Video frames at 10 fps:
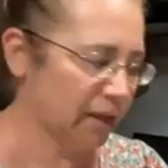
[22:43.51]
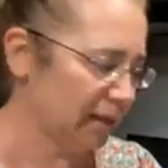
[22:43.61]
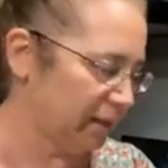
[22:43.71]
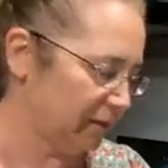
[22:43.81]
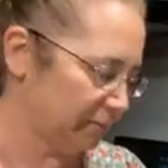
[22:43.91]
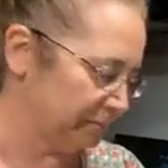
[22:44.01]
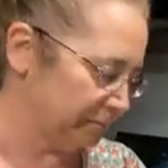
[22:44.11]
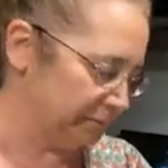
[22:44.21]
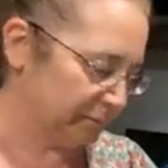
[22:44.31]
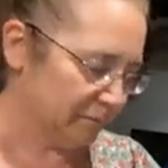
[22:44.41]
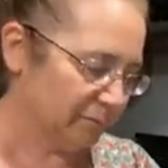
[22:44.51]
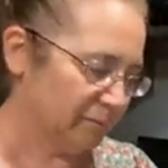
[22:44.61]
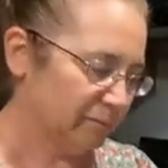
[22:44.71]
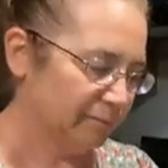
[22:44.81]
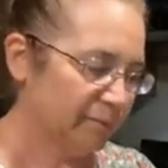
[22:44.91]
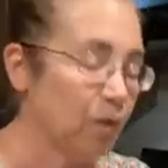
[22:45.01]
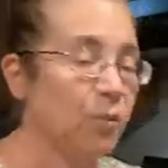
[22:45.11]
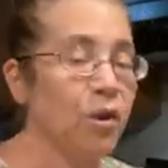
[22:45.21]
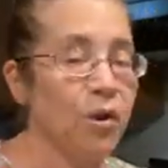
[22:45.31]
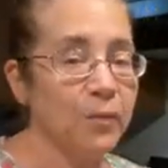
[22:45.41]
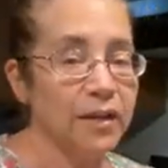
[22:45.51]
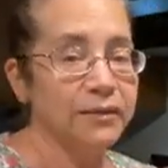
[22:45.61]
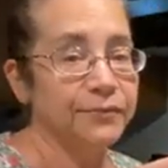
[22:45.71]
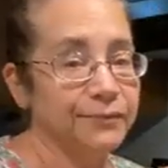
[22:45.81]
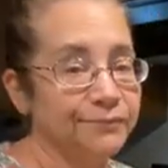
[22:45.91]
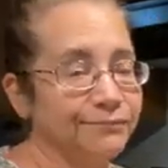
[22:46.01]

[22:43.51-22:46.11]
quickly. Paloma,